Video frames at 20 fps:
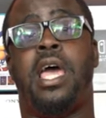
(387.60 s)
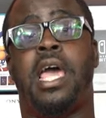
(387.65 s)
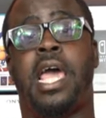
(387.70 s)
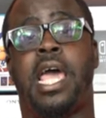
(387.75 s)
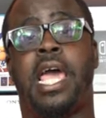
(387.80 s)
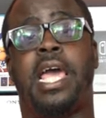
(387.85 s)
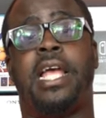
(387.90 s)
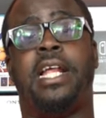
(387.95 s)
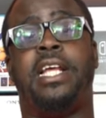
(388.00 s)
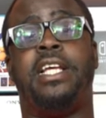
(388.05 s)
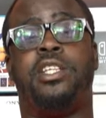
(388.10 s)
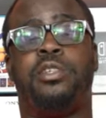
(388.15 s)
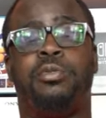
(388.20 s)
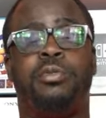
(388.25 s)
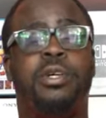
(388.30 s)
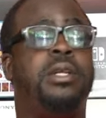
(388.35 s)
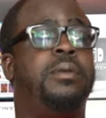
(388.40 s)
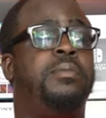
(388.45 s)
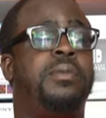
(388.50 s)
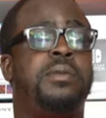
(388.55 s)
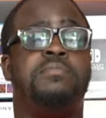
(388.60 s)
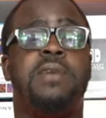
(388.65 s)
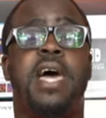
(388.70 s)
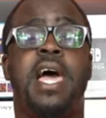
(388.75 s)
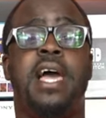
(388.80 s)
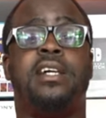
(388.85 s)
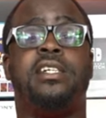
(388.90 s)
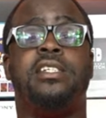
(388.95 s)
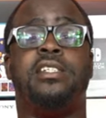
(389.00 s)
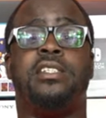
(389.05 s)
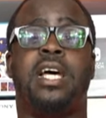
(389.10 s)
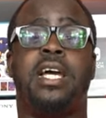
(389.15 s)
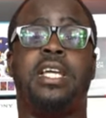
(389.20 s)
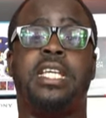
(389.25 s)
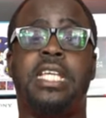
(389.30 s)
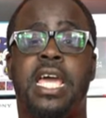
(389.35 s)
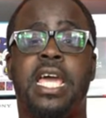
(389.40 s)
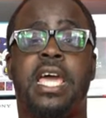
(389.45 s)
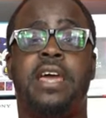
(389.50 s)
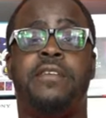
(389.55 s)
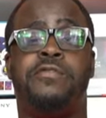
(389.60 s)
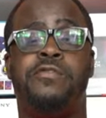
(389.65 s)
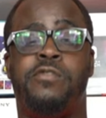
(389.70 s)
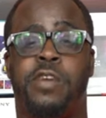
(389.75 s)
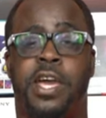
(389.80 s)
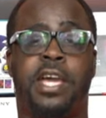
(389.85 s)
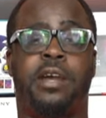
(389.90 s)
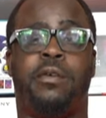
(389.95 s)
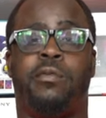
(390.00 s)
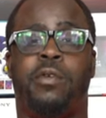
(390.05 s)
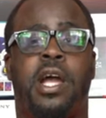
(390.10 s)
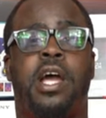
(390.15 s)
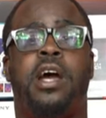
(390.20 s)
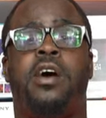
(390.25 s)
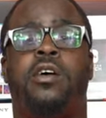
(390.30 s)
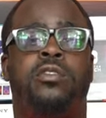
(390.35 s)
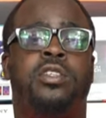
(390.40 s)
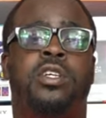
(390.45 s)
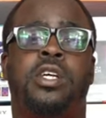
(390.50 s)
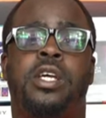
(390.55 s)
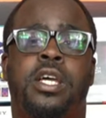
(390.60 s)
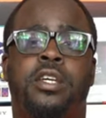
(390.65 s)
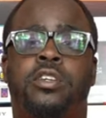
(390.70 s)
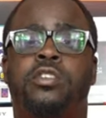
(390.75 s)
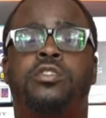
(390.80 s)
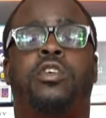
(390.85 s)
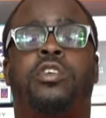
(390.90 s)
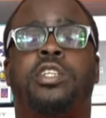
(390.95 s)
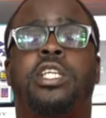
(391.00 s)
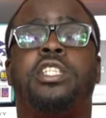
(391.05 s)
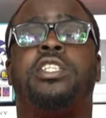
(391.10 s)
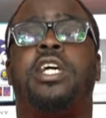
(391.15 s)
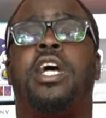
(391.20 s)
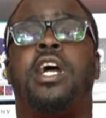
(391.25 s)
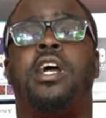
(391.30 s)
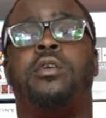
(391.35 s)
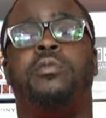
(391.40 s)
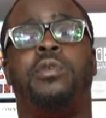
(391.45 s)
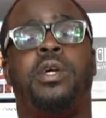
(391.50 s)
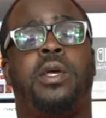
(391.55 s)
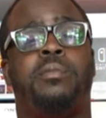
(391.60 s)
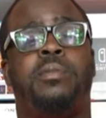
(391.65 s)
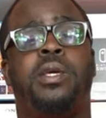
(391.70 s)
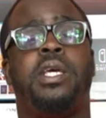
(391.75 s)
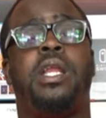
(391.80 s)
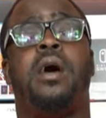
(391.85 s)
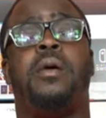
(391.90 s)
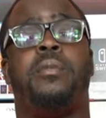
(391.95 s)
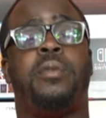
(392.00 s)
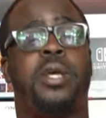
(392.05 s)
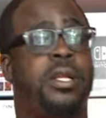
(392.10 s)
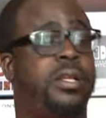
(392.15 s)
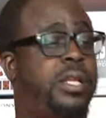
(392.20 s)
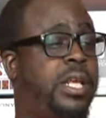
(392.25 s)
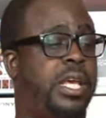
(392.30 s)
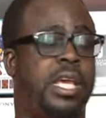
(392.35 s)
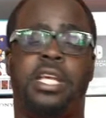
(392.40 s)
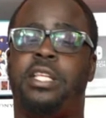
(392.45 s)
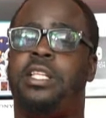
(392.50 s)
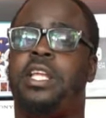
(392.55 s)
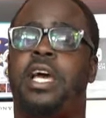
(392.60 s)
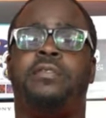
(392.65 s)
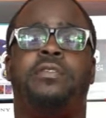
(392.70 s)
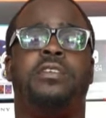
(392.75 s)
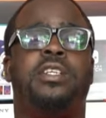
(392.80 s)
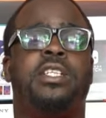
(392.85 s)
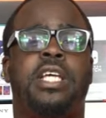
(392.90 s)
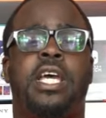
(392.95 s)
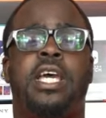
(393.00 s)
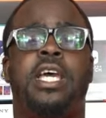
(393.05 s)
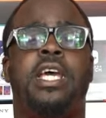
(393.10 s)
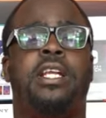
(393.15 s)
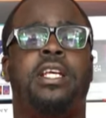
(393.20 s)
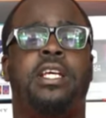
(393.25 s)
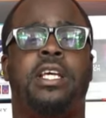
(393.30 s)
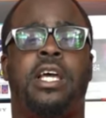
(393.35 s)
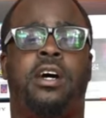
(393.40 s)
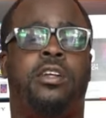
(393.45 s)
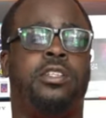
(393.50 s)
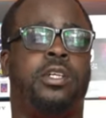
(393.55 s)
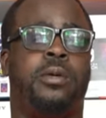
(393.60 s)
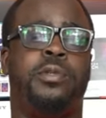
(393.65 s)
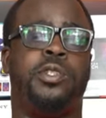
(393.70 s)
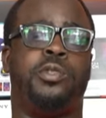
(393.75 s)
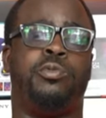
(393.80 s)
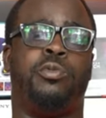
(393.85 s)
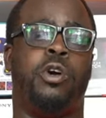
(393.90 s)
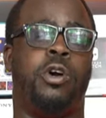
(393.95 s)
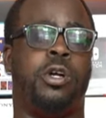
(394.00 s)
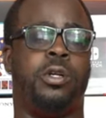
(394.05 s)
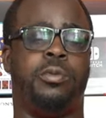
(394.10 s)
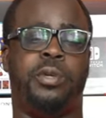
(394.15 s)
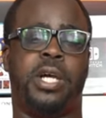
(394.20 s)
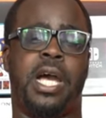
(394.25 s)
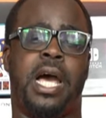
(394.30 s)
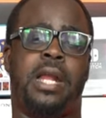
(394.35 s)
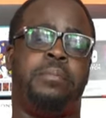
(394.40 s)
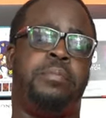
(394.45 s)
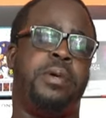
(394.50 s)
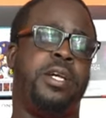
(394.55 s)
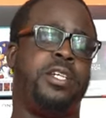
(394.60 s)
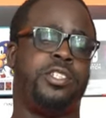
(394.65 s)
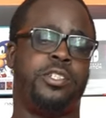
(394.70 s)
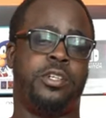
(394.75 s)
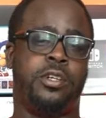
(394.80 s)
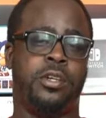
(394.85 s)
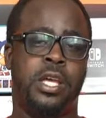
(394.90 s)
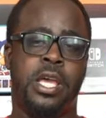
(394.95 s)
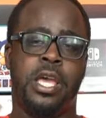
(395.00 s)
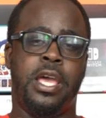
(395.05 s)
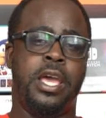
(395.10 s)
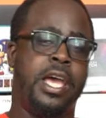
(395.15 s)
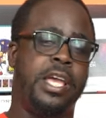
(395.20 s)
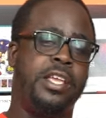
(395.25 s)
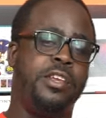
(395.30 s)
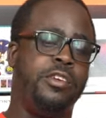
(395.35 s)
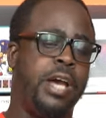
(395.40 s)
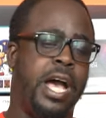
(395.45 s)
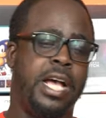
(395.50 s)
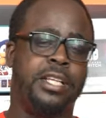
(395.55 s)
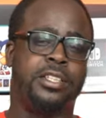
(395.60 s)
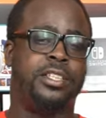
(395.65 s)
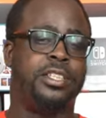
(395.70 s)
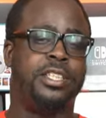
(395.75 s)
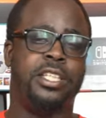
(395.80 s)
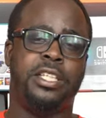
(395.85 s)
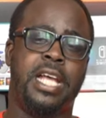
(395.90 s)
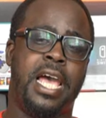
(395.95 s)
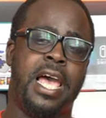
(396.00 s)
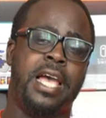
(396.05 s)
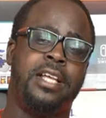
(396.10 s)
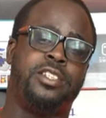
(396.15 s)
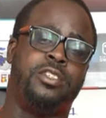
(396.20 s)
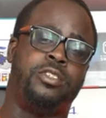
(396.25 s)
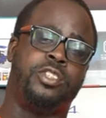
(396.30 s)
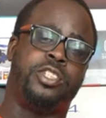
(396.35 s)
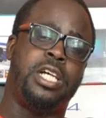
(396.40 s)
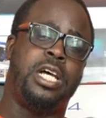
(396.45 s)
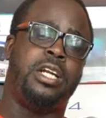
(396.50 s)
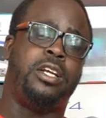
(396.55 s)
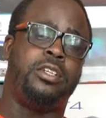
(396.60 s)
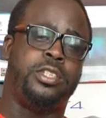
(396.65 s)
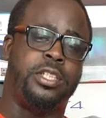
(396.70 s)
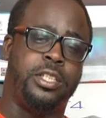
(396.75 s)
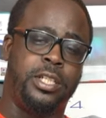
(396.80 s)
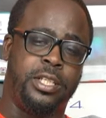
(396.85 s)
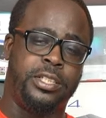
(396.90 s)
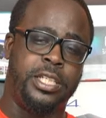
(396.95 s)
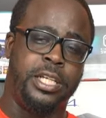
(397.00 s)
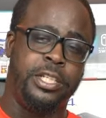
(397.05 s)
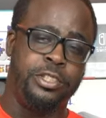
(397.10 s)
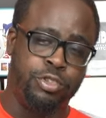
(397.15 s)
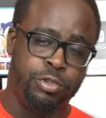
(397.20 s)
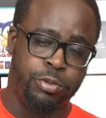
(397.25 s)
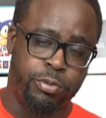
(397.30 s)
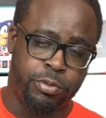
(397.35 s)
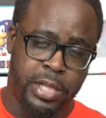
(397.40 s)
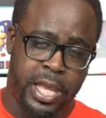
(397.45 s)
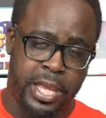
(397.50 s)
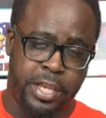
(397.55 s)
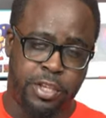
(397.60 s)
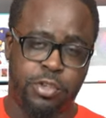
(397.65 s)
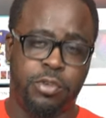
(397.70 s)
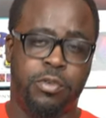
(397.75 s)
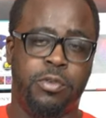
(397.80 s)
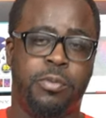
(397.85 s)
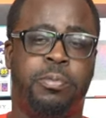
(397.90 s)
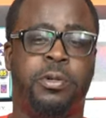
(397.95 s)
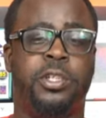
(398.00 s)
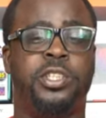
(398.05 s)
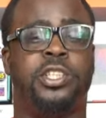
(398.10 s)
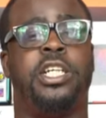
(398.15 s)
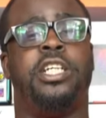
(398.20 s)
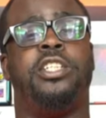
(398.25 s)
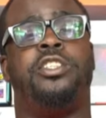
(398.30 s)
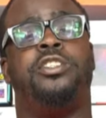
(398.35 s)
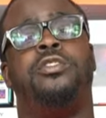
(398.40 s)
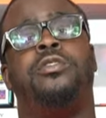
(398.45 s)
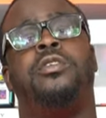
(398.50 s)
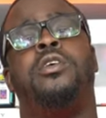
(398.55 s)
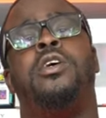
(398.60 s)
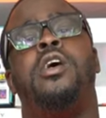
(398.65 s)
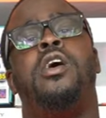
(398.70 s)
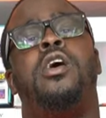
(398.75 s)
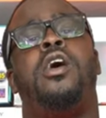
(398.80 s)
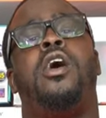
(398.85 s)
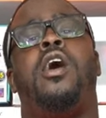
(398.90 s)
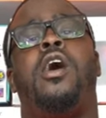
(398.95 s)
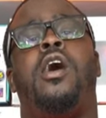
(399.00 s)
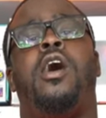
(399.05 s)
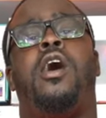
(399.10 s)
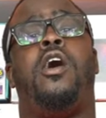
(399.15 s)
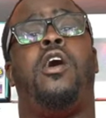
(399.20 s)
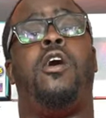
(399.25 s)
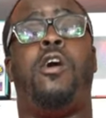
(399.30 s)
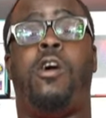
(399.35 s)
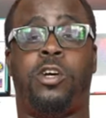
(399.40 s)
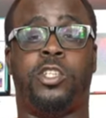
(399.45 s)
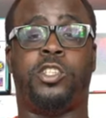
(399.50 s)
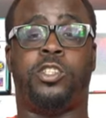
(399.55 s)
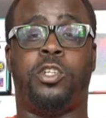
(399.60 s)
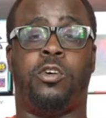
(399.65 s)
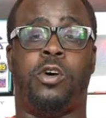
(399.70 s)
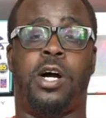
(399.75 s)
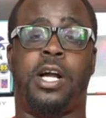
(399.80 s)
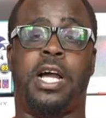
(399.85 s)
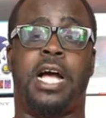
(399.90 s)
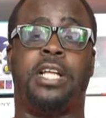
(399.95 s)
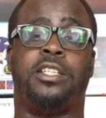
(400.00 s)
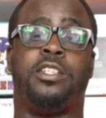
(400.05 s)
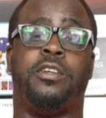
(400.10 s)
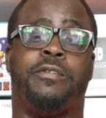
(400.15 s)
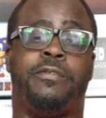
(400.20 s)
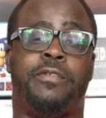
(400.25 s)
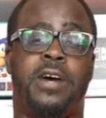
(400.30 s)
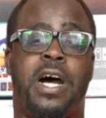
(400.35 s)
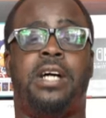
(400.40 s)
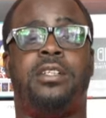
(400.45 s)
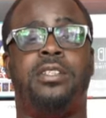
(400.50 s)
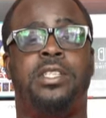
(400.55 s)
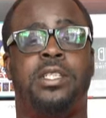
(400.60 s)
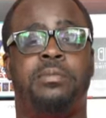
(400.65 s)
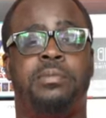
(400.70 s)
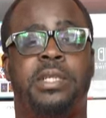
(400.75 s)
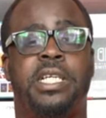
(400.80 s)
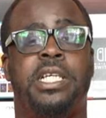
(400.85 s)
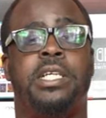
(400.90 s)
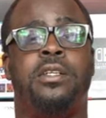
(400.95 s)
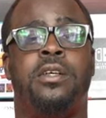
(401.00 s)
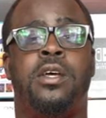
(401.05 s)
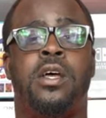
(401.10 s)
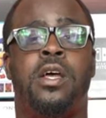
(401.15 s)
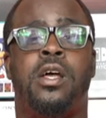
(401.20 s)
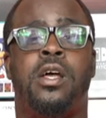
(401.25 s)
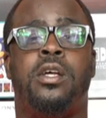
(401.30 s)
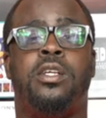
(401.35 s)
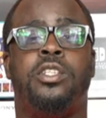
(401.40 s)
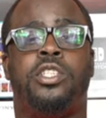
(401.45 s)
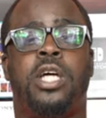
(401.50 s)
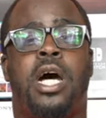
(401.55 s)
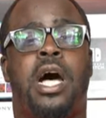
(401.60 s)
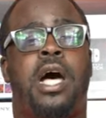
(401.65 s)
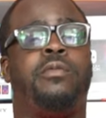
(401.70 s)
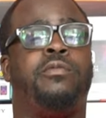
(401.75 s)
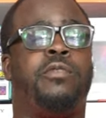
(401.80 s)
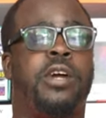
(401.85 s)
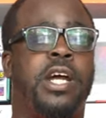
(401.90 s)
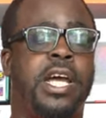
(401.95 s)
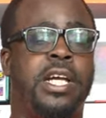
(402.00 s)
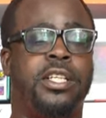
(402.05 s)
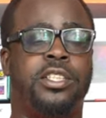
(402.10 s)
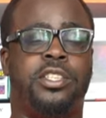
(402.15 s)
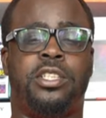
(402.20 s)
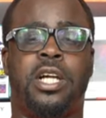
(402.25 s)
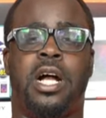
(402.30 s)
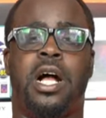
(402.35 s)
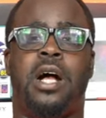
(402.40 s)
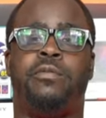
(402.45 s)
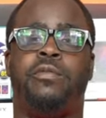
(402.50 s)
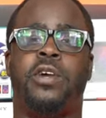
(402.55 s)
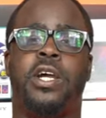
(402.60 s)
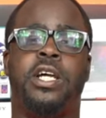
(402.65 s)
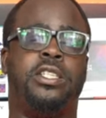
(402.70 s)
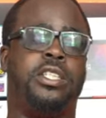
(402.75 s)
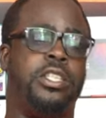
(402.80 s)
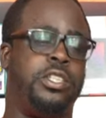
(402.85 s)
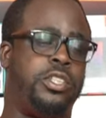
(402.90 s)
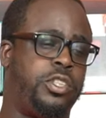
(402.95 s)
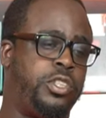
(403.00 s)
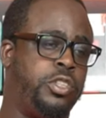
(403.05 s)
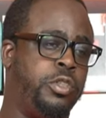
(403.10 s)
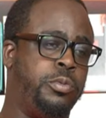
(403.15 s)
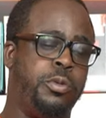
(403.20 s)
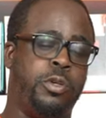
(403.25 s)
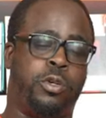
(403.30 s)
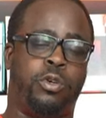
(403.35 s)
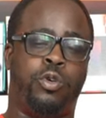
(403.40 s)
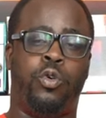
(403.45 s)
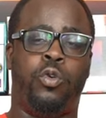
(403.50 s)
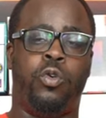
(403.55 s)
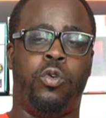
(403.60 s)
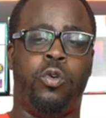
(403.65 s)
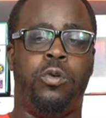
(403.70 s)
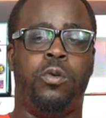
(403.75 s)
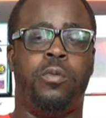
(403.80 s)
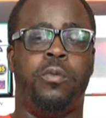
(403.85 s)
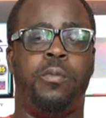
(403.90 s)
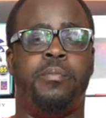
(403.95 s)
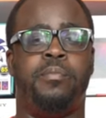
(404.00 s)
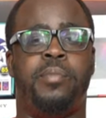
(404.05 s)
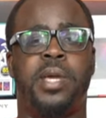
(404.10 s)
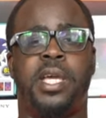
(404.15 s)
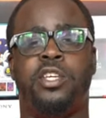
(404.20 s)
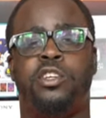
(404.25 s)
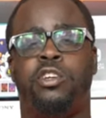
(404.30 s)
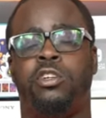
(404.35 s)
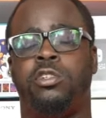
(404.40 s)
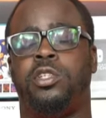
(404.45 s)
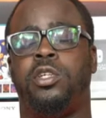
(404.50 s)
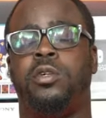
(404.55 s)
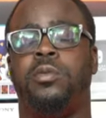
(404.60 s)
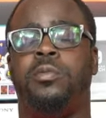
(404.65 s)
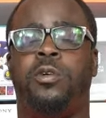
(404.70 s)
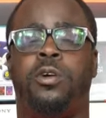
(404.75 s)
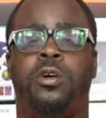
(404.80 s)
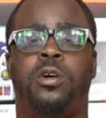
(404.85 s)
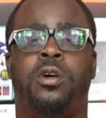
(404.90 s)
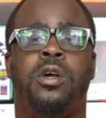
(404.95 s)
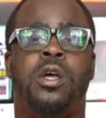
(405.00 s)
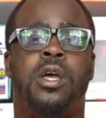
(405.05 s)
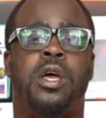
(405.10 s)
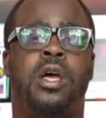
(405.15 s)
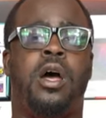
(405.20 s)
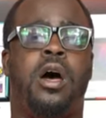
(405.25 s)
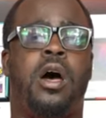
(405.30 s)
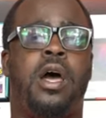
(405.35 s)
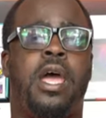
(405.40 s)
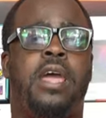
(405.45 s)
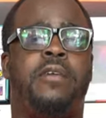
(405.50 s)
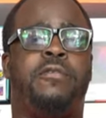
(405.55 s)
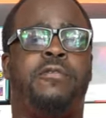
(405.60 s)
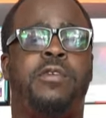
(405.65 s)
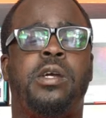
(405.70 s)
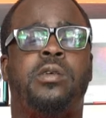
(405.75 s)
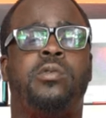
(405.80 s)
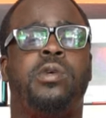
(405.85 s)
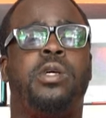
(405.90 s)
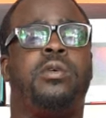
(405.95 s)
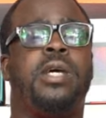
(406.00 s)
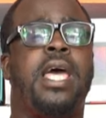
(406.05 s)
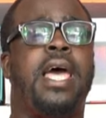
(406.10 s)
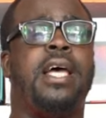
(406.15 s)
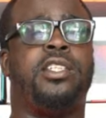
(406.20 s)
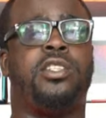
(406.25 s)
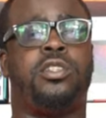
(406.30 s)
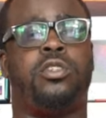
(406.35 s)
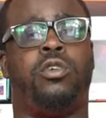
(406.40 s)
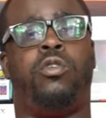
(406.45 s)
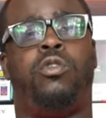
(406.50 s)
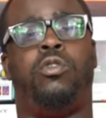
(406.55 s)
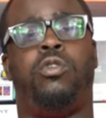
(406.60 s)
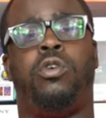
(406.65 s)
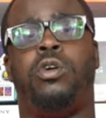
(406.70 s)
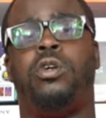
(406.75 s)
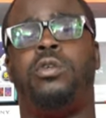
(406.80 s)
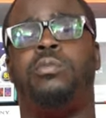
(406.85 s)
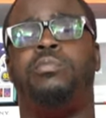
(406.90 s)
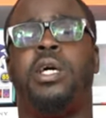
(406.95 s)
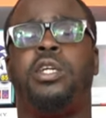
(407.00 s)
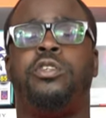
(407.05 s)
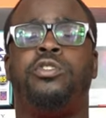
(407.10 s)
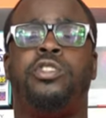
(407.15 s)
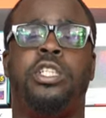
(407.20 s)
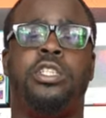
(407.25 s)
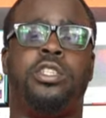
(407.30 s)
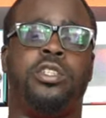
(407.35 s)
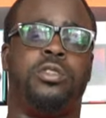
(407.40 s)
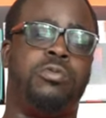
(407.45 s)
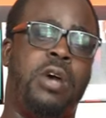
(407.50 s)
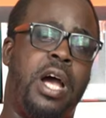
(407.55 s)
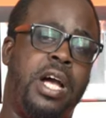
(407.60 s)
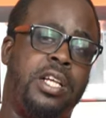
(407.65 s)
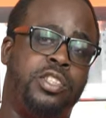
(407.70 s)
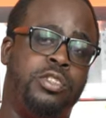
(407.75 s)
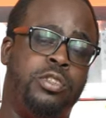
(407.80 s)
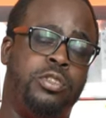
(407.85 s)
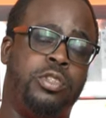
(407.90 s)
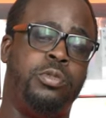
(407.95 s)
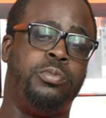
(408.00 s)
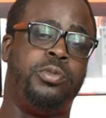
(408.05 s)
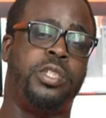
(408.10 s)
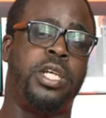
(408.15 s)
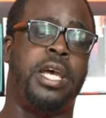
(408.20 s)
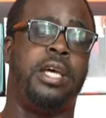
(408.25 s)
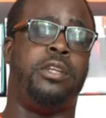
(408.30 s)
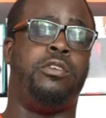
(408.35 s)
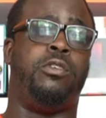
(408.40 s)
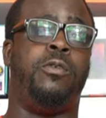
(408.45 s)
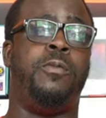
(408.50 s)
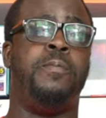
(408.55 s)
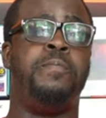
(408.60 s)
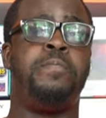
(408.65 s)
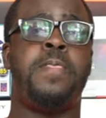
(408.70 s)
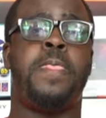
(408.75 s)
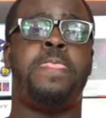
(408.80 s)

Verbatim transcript: and he tweeted me back. He's like, "Yeah, if you hang around, you know, in this area, we can meet up." And he definitely did. He held up his word, and we got a picture, and you guys can see that. So shout out to the Ten Drew. Thank you, appreciate you. Uh, also, I got to finally meet John Riggs. John Riggs is super cool, big YouTuber, a frequent guest on Metal Jesus Rocks YouTube channel.